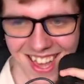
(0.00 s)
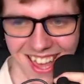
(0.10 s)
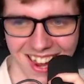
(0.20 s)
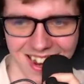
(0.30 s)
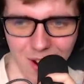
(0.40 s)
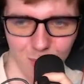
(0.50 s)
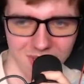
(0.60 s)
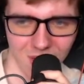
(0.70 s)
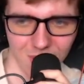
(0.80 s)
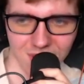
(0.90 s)
And I will
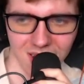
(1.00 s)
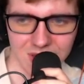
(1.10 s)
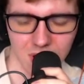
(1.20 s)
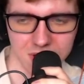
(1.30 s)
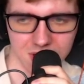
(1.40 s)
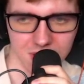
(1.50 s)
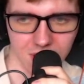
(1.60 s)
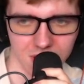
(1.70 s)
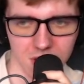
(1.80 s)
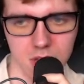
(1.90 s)
give you the Antarctica
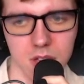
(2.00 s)
doc